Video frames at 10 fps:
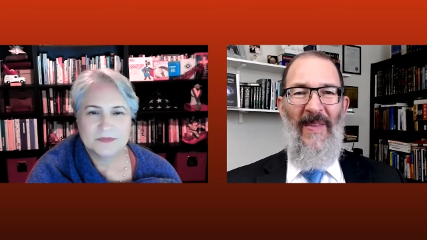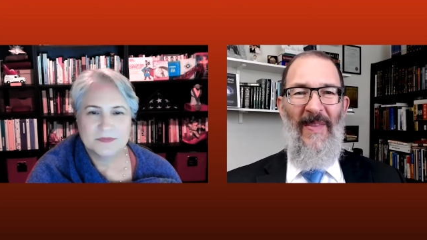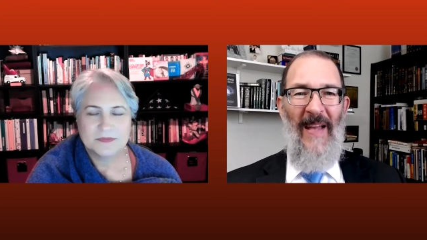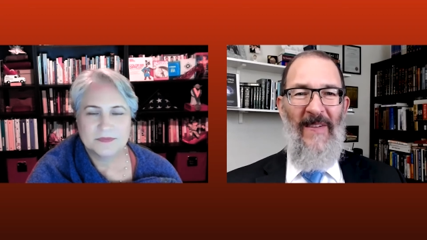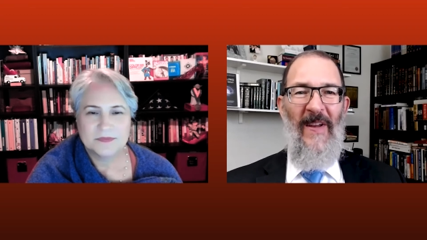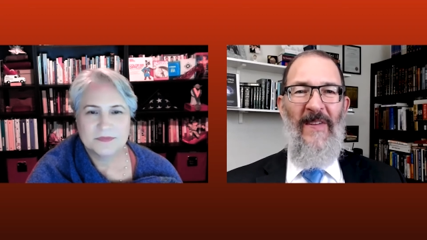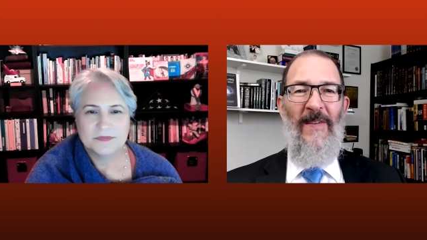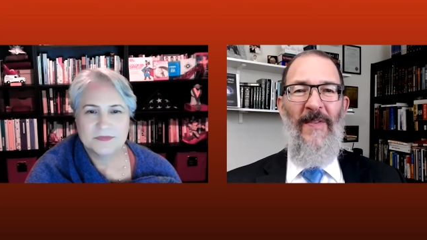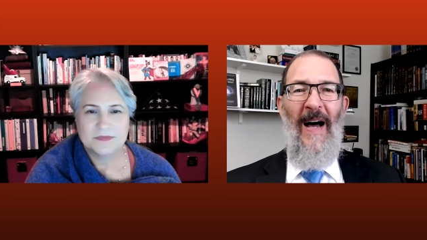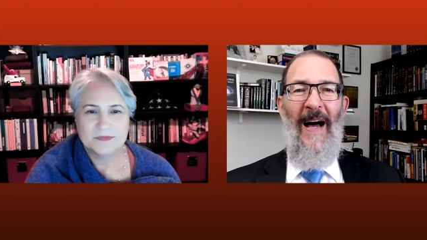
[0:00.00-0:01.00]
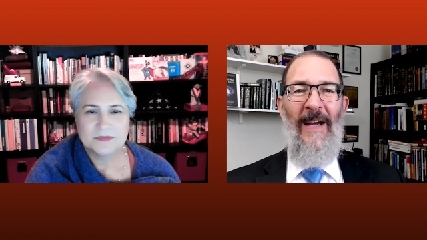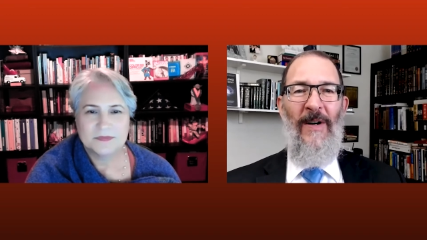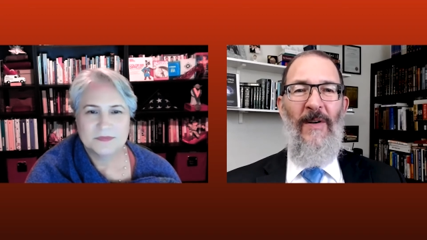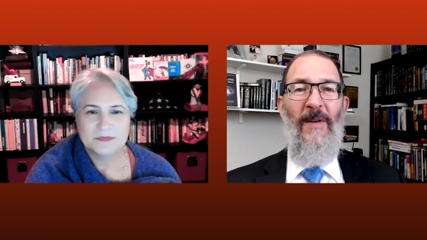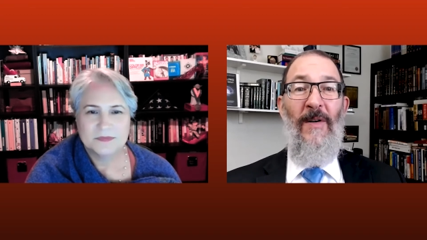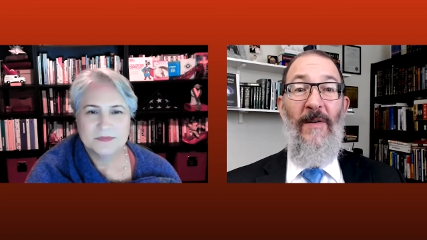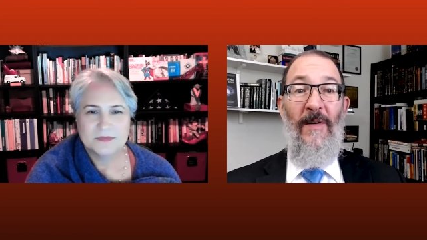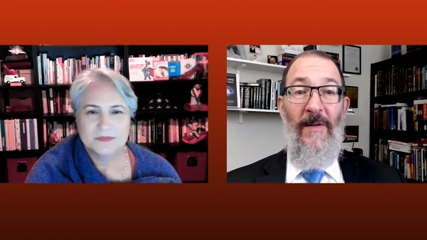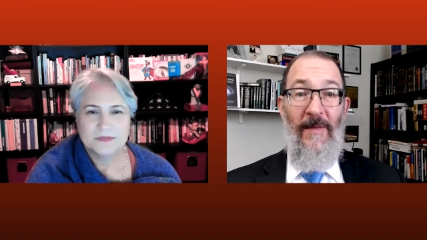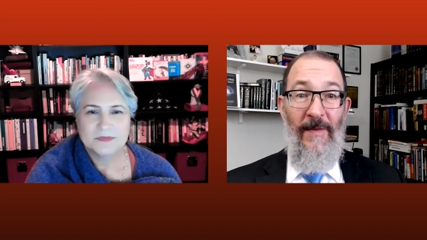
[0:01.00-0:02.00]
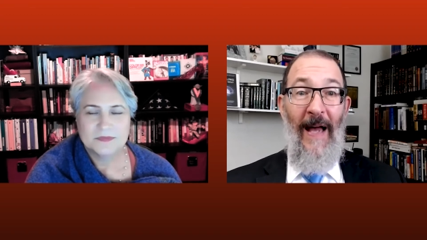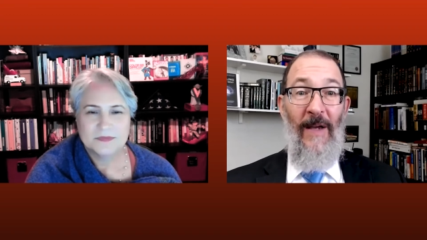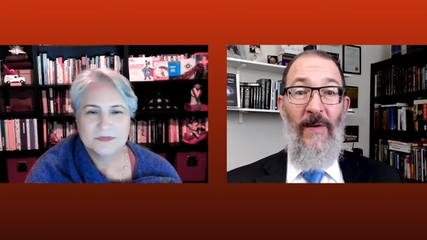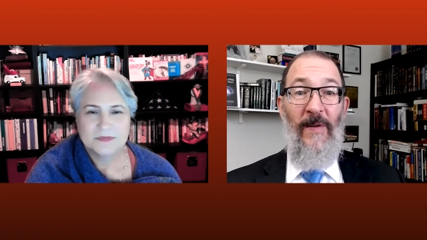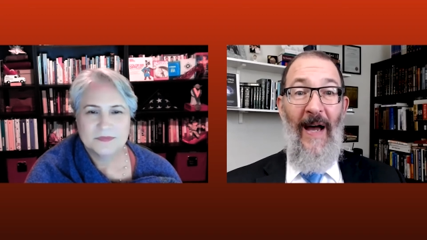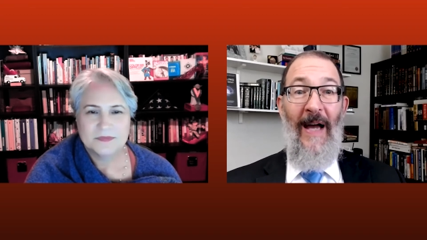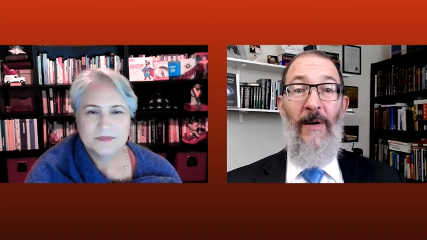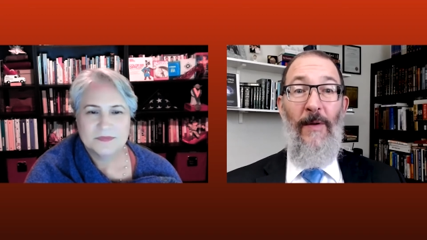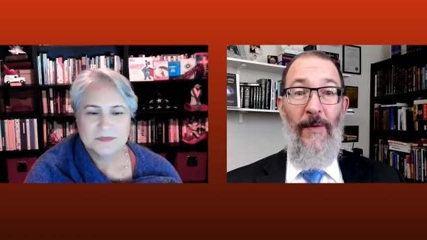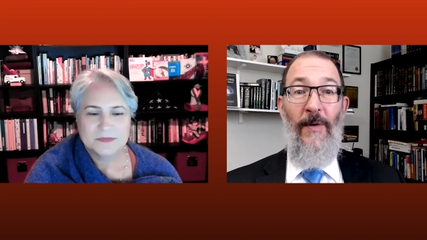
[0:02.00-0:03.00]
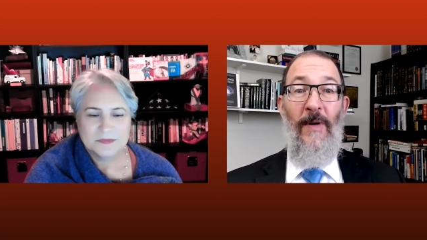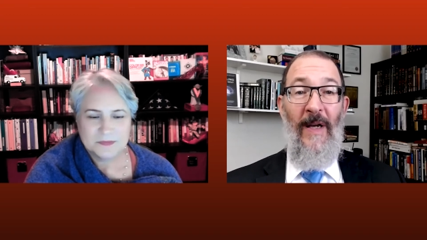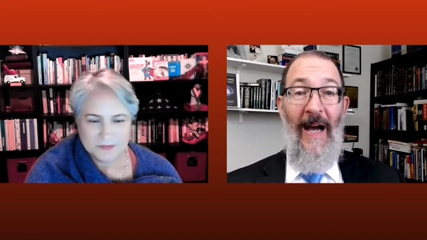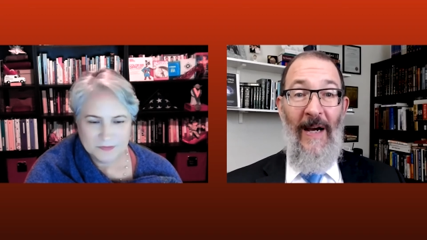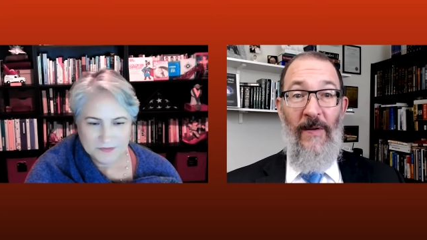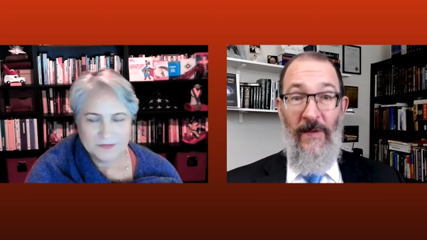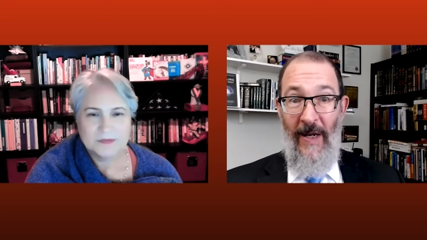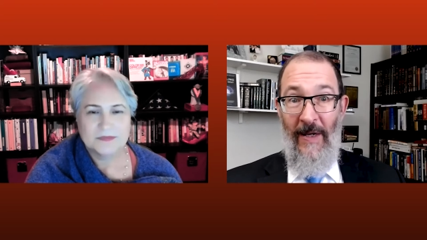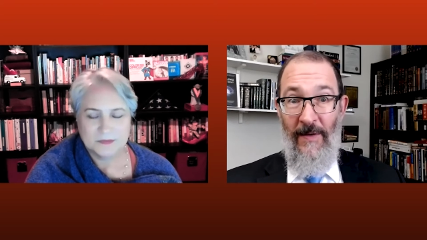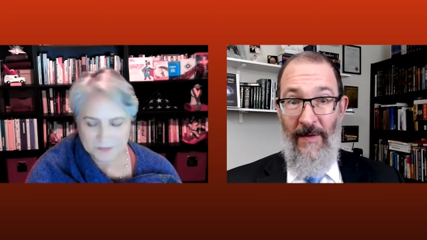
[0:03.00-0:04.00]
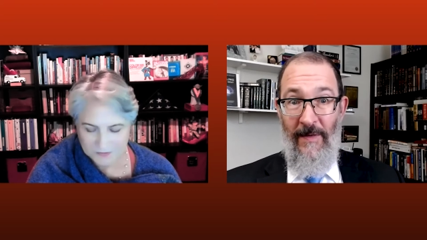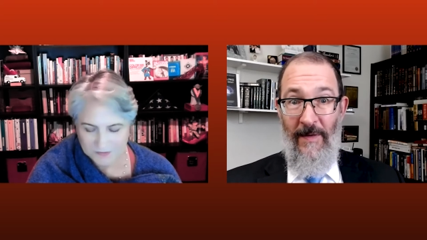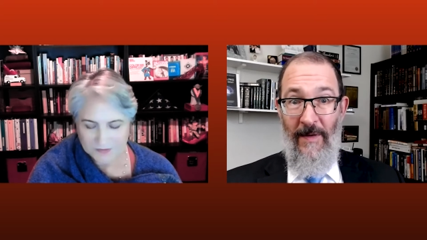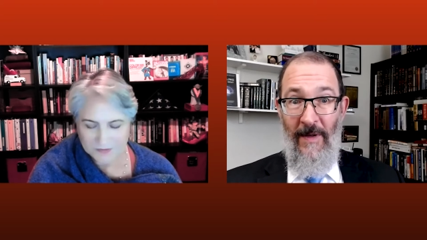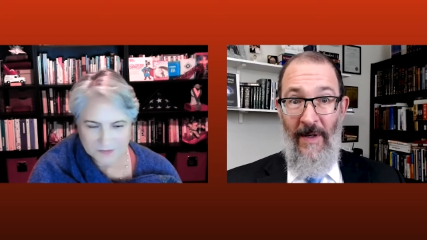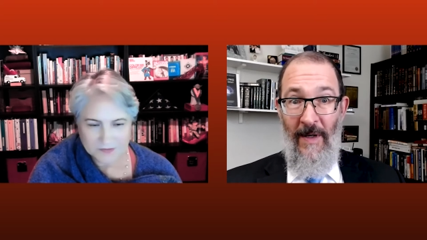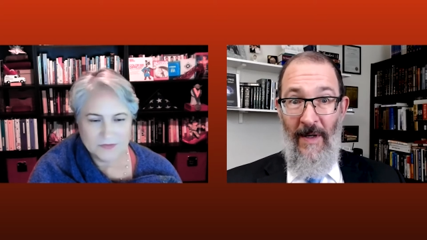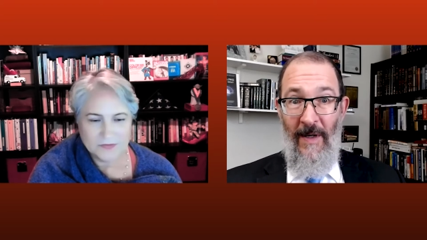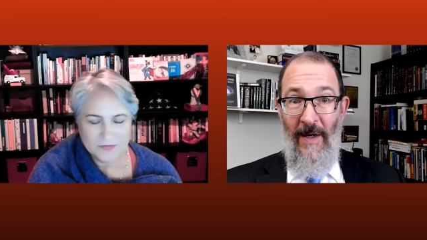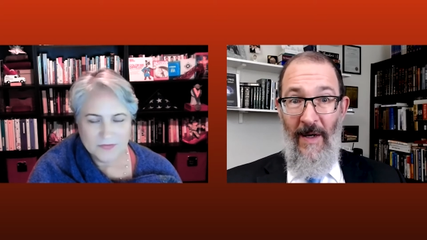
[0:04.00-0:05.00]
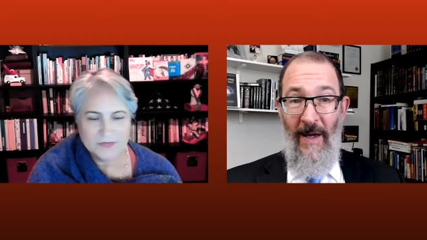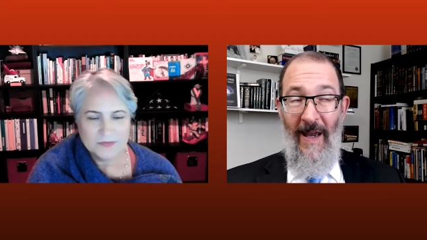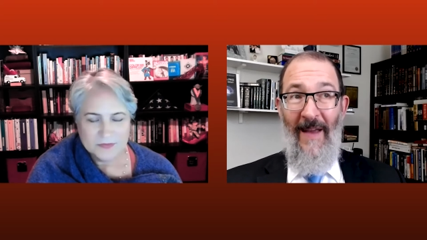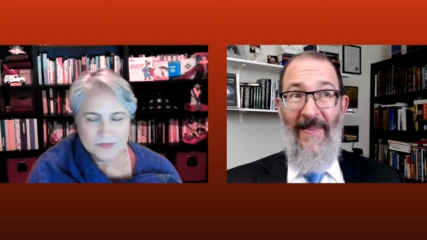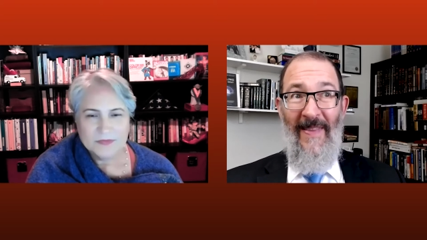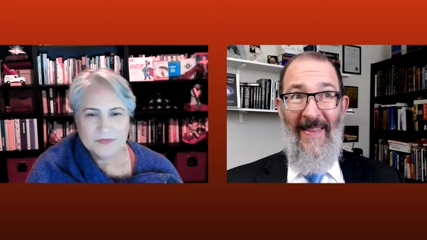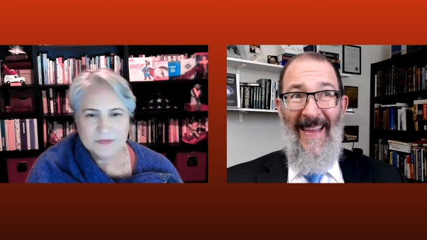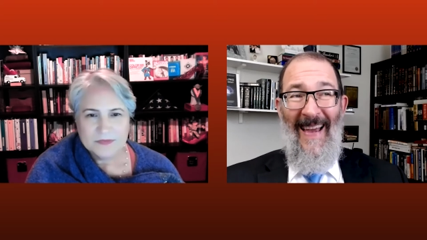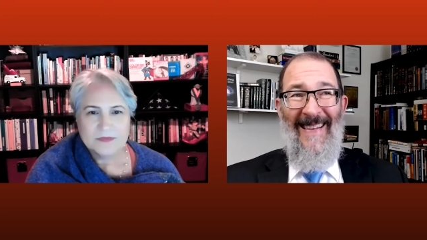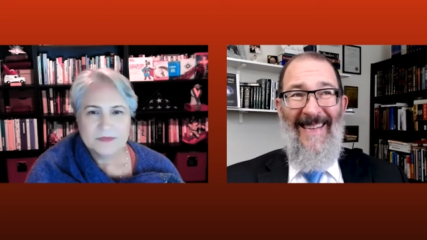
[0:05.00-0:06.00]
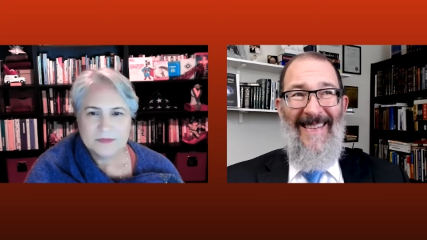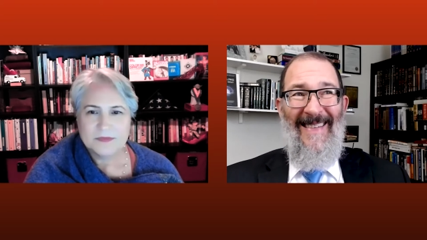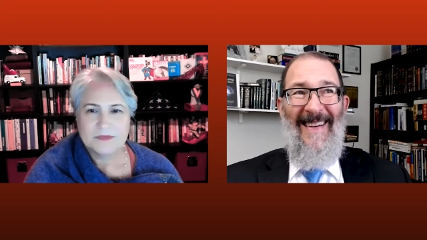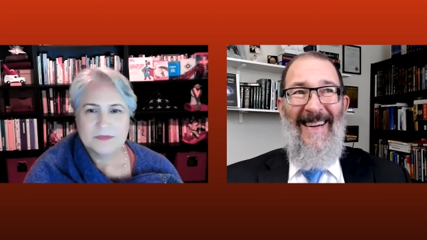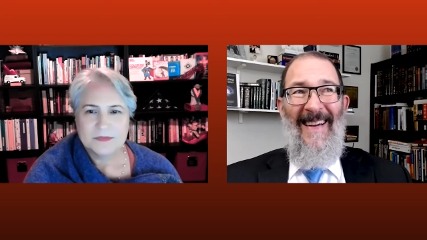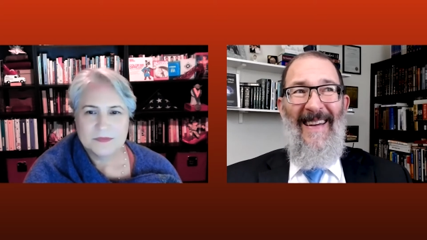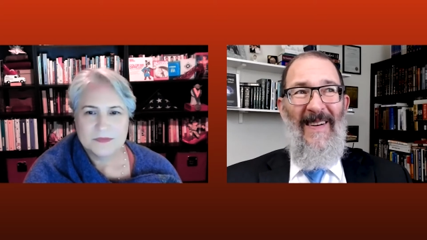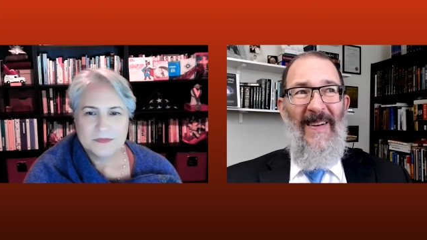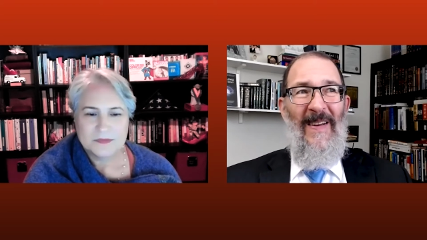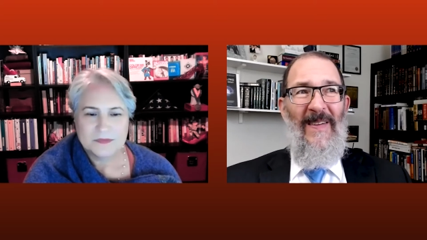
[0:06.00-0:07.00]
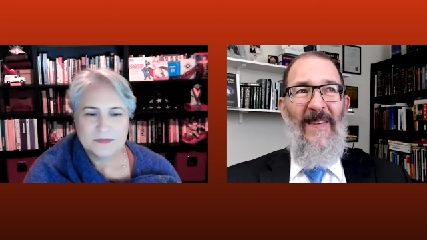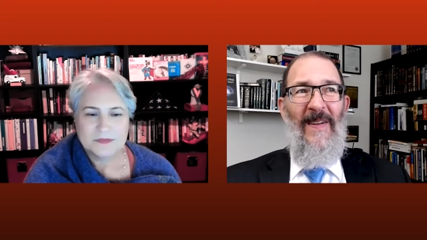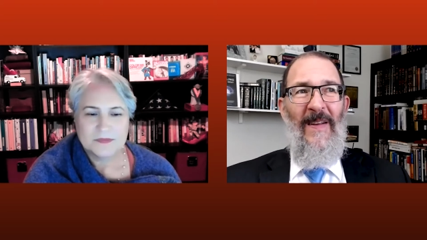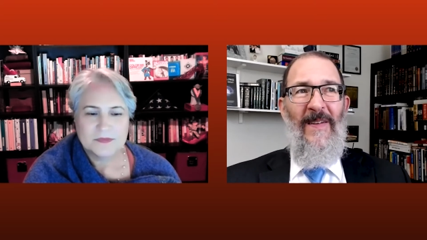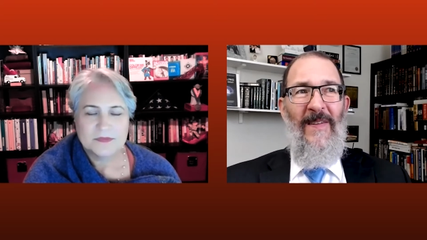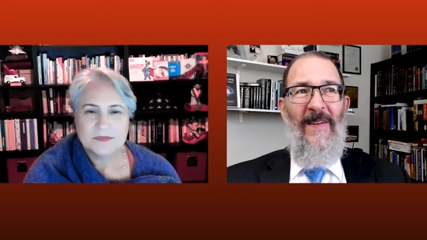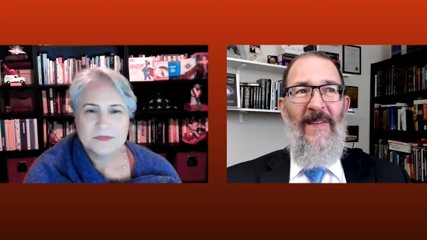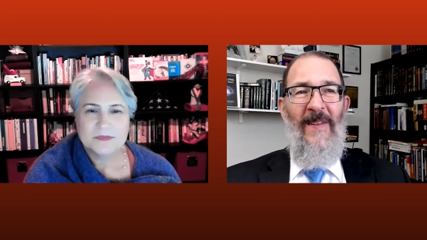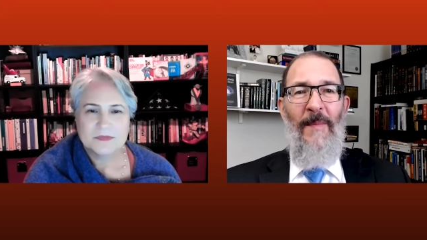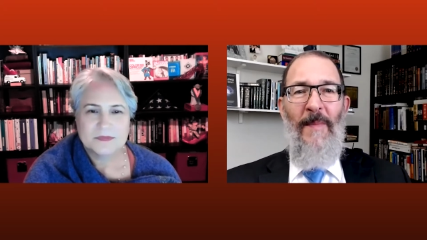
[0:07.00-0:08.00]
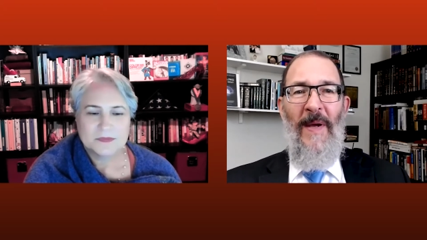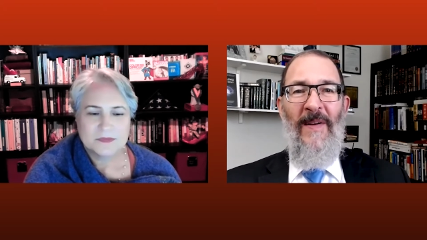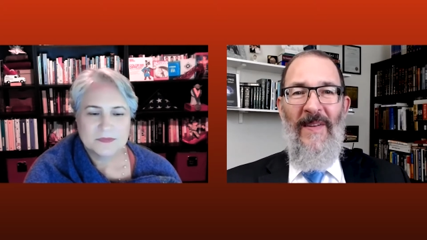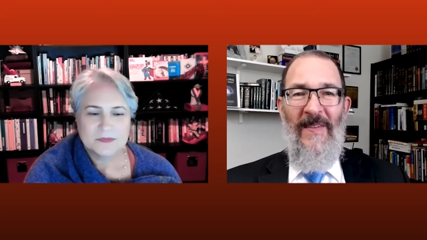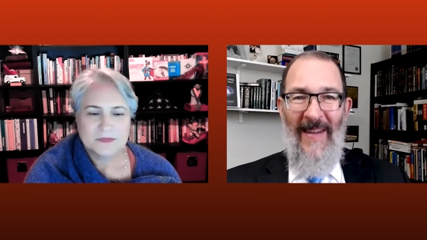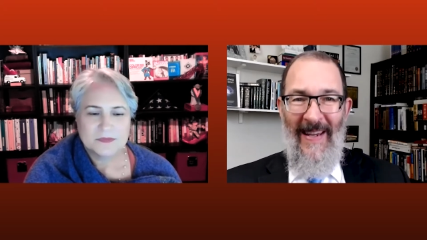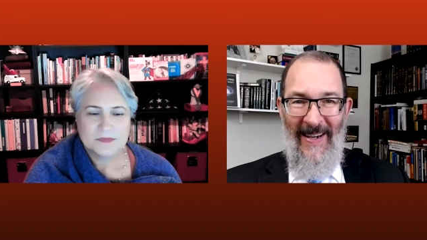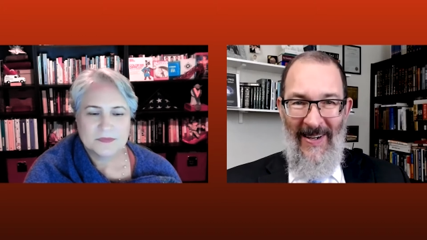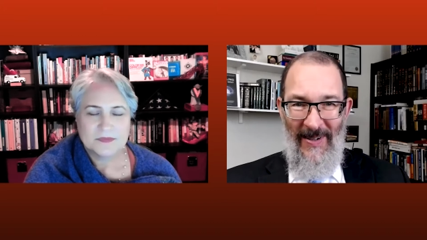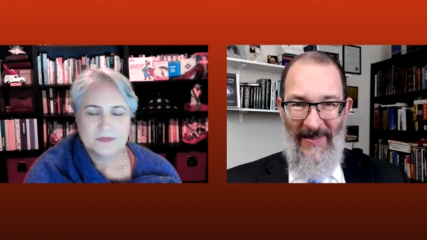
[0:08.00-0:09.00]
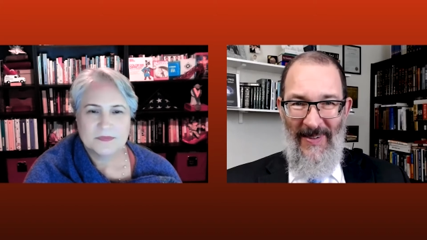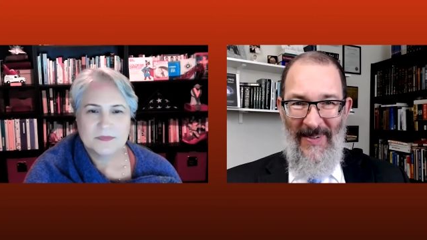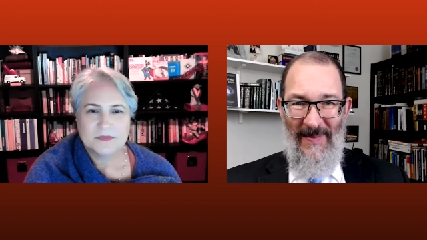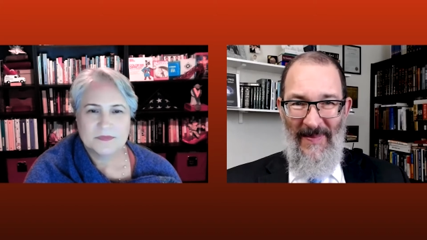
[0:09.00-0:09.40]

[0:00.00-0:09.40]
Speaker 1: that sense of higher values, higher authority, higher standards. And that's you know, it's it's it's the amygdala is taking over,